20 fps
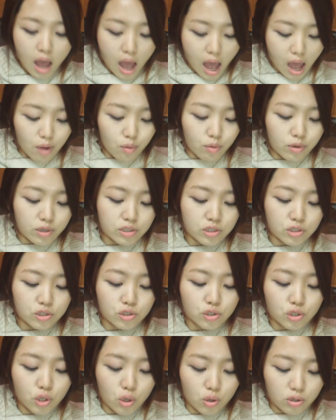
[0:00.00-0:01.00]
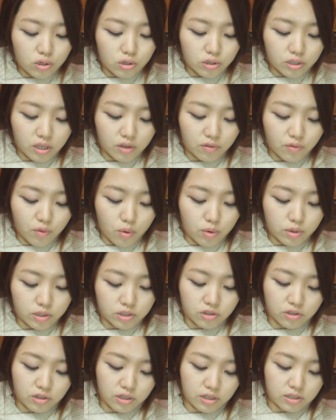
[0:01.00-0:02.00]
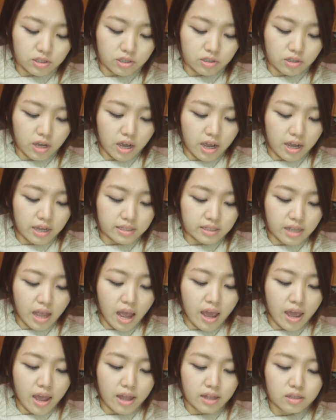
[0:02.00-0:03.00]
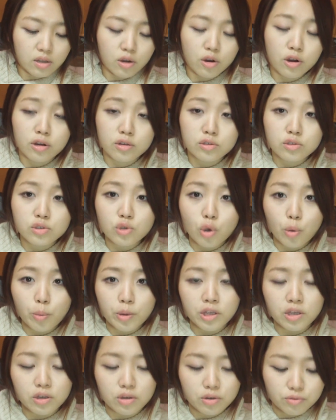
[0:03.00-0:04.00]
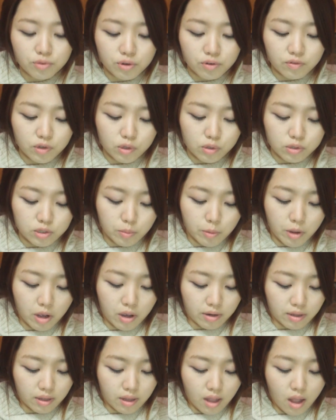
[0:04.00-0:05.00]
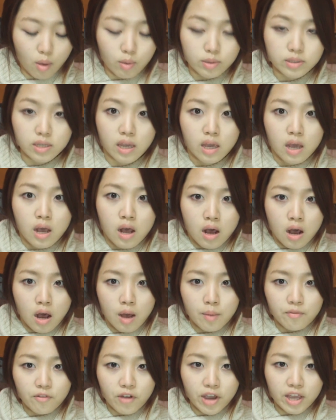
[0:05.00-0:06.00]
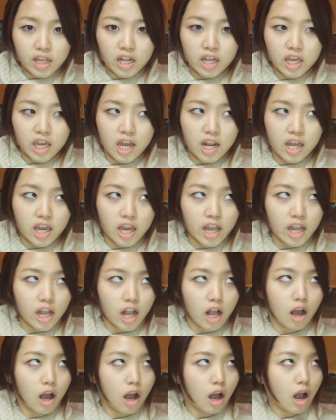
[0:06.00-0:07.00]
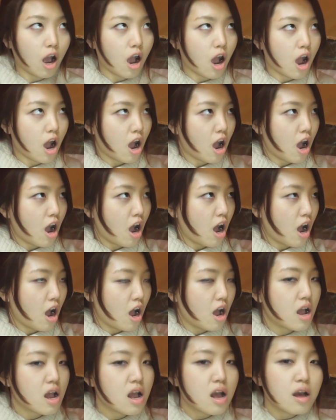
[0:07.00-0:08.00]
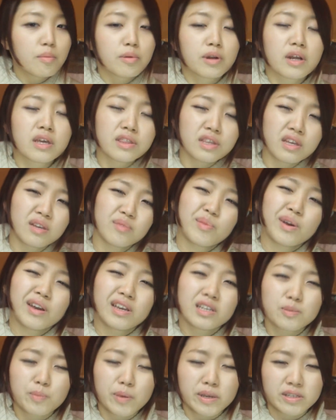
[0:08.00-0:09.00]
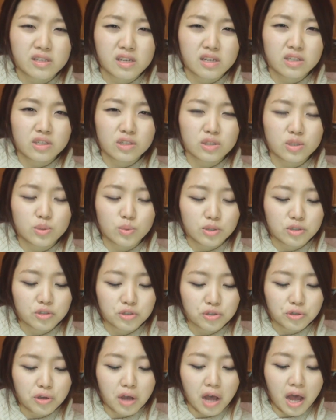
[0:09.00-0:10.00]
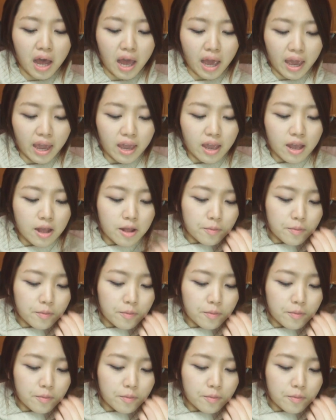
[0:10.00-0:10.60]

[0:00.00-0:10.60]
I was so looking forward to this, you guys. I had heard so many good reviews about it. I was like, I'm finally getting it. But I think my expectations were too high.